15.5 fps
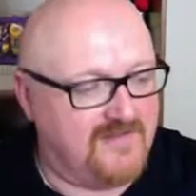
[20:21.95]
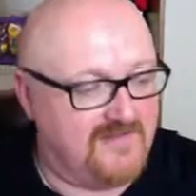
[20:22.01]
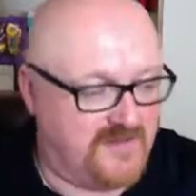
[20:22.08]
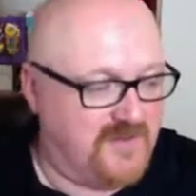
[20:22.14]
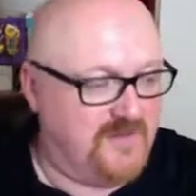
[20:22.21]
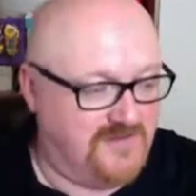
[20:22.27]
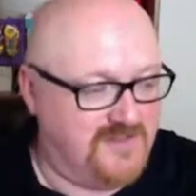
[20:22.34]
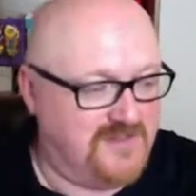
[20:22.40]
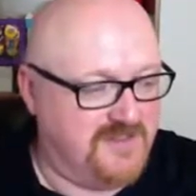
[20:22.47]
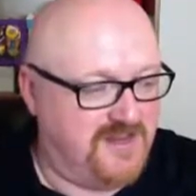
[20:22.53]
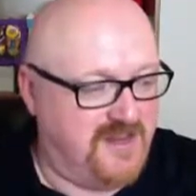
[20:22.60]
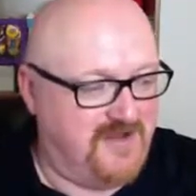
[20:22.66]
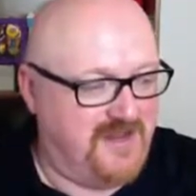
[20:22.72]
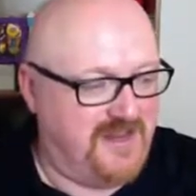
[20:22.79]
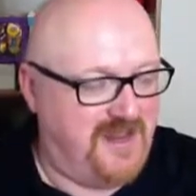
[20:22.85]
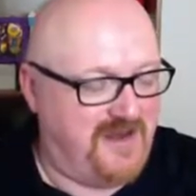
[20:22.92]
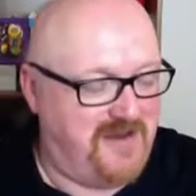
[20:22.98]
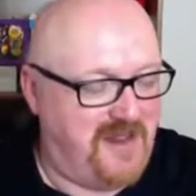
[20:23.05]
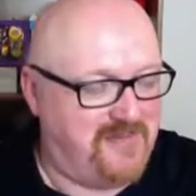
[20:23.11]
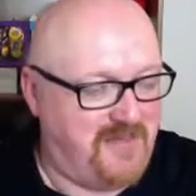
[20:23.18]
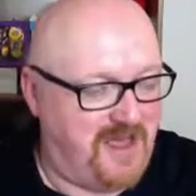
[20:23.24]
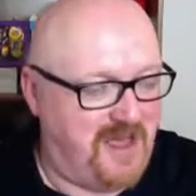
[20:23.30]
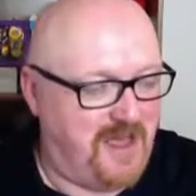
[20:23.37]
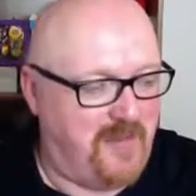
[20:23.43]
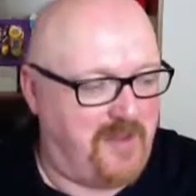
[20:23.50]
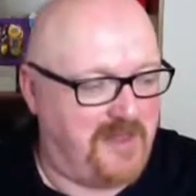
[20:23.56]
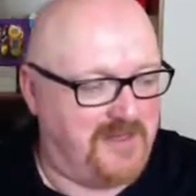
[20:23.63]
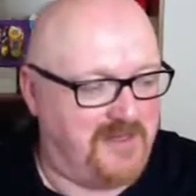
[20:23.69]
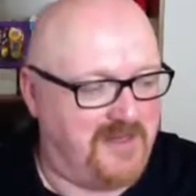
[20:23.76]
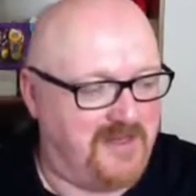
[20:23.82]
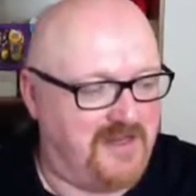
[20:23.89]
in my
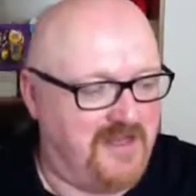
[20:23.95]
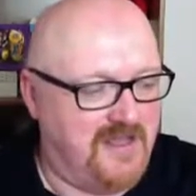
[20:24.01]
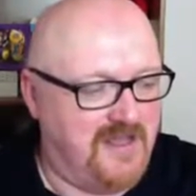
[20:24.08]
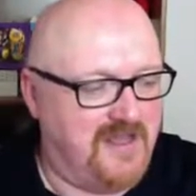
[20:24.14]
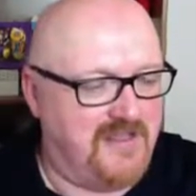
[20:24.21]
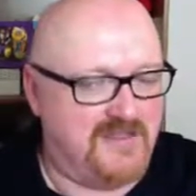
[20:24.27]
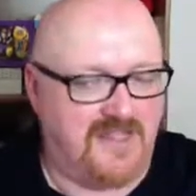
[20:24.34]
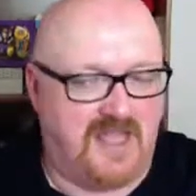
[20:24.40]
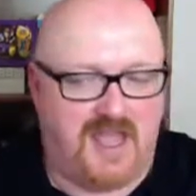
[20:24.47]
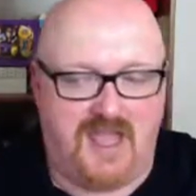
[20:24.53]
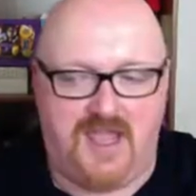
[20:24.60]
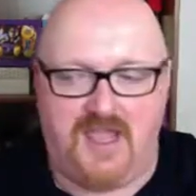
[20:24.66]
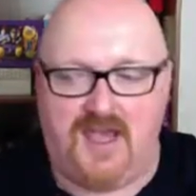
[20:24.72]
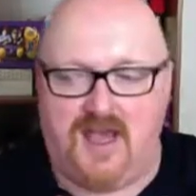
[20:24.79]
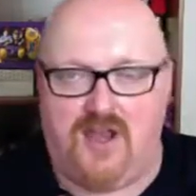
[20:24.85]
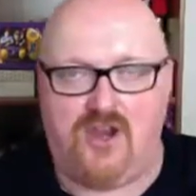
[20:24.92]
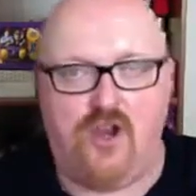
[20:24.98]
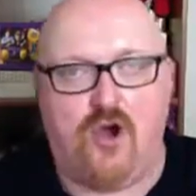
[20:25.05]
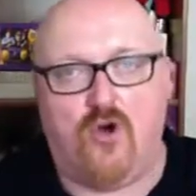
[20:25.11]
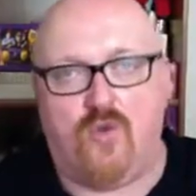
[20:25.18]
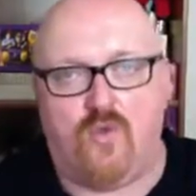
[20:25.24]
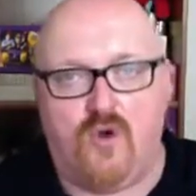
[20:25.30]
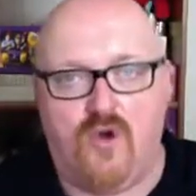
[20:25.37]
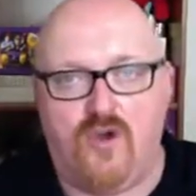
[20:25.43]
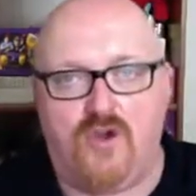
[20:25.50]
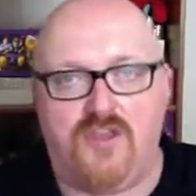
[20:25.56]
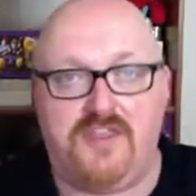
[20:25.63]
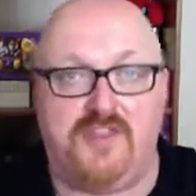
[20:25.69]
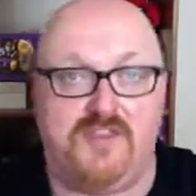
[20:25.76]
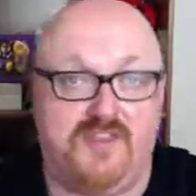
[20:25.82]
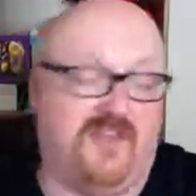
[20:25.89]
opinion, they are not
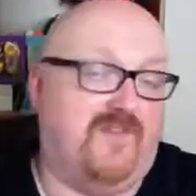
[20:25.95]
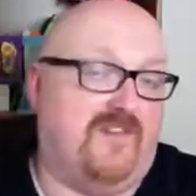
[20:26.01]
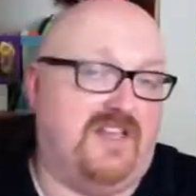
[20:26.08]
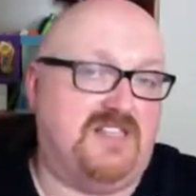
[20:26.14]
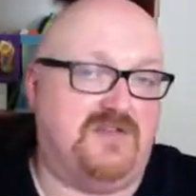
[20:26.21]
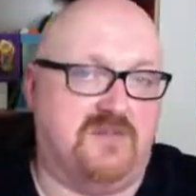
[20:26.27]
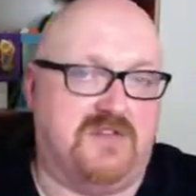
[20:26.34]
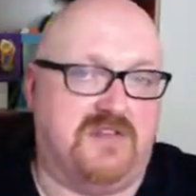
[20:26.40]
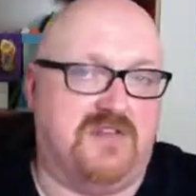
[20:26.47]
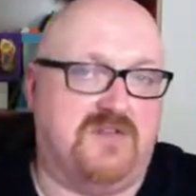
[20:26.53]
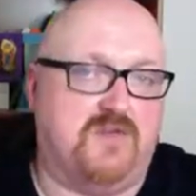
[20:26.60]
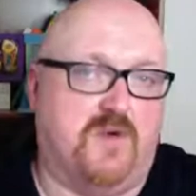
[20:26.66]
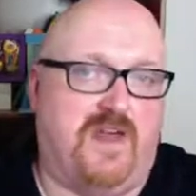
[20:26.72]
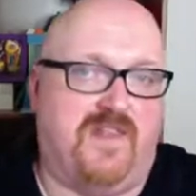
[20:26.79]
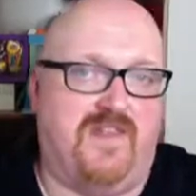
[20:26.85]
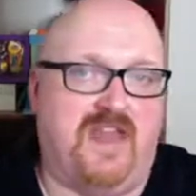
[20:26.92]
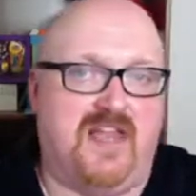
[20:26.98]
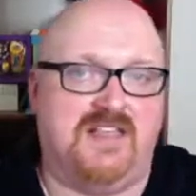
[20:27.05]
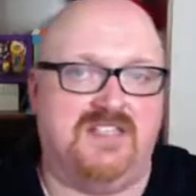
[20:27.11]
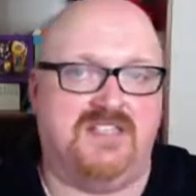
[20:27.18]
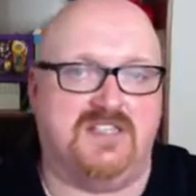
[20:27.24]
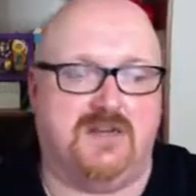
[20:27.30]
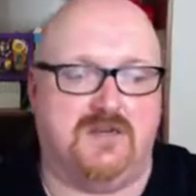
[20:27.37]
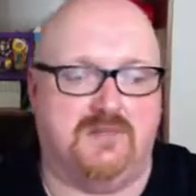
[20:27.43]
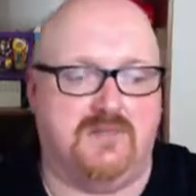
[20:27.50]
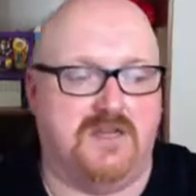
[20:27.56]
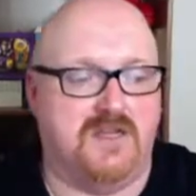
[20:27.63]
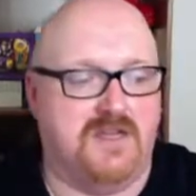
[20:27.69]
worth the investment when there's some